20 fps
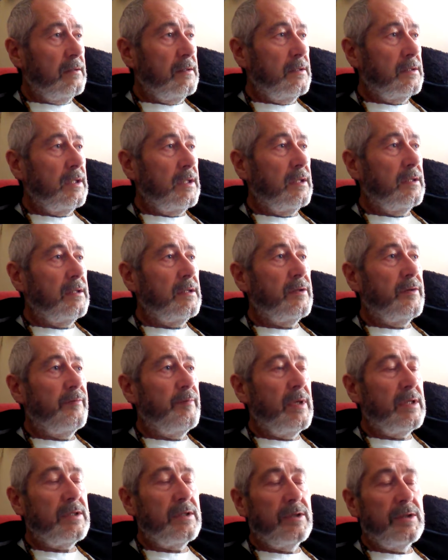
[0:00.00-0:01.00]
This idea of
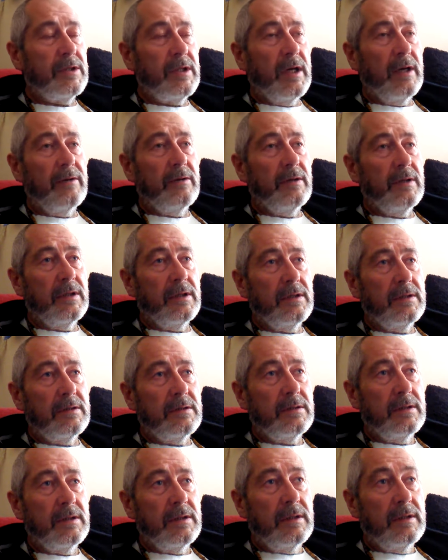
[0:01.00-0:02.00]
message carrying
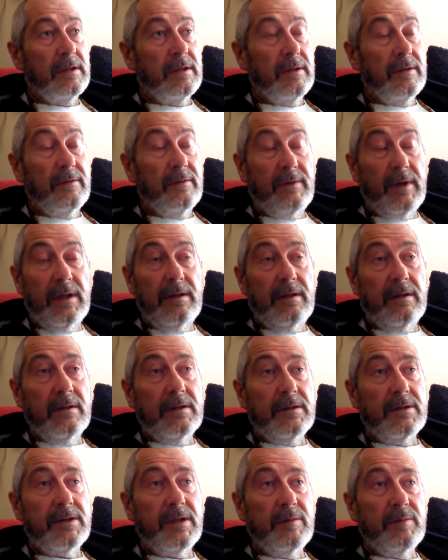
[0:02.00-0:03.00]
is vital,
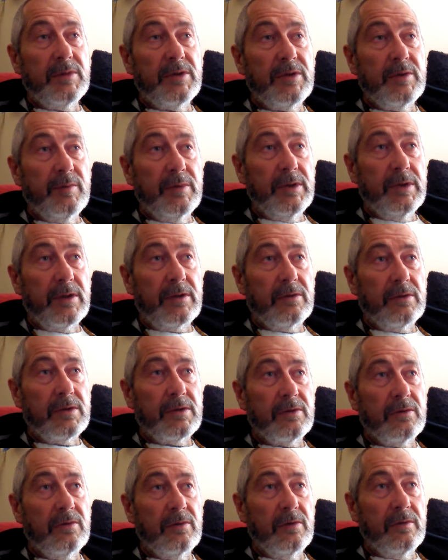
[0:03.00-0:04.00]
it seems to me,
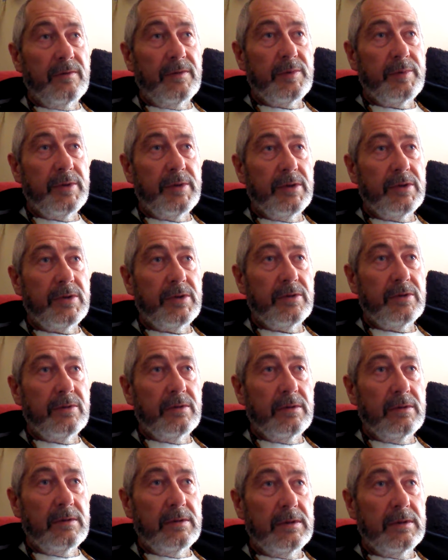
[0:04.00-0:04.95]
across all of spiritual